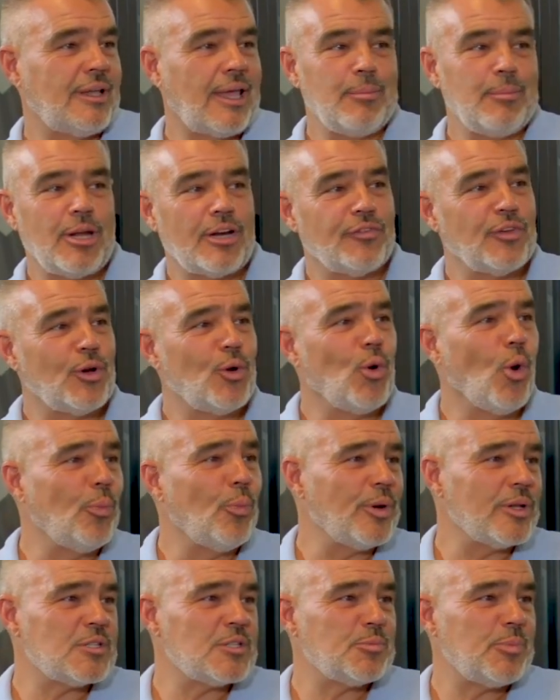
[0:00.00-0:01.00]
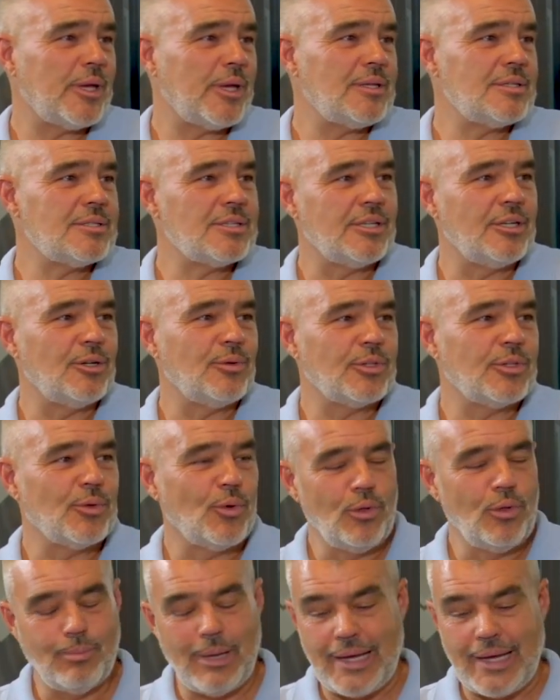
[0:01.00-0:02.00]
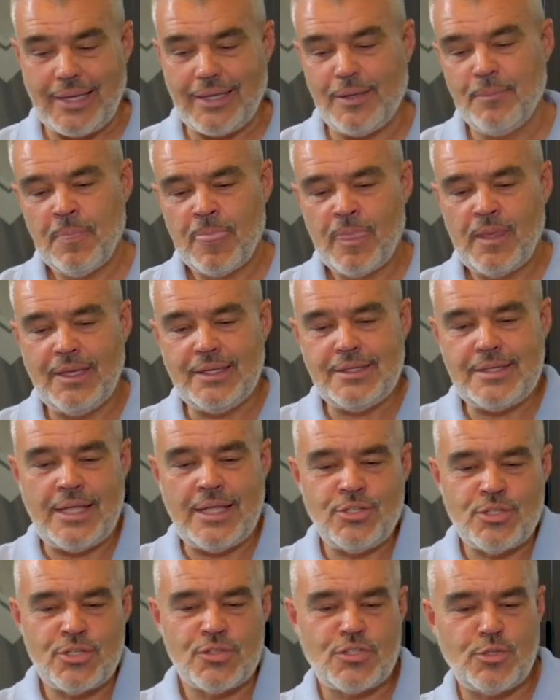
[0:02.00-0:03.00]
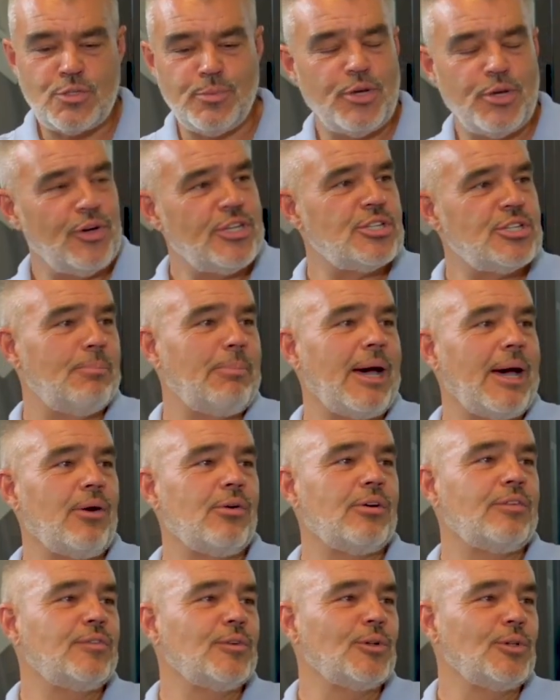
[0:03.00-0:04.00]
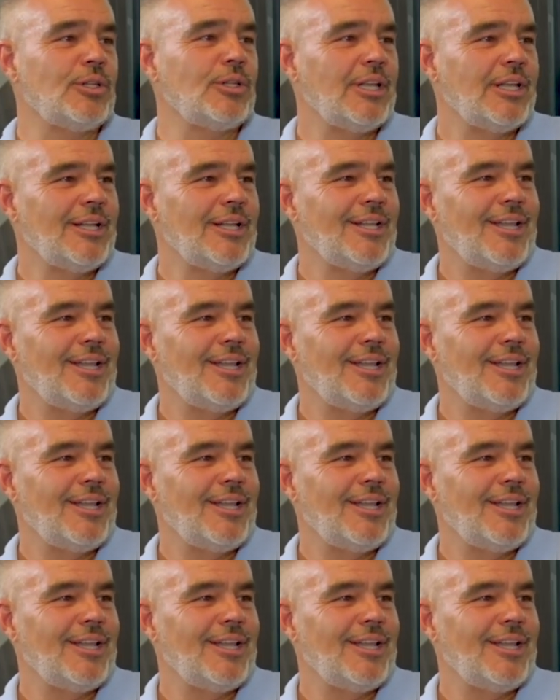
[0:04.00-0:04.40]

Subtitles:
Came out of a corporate space, with all my intentions to be rich and powerful.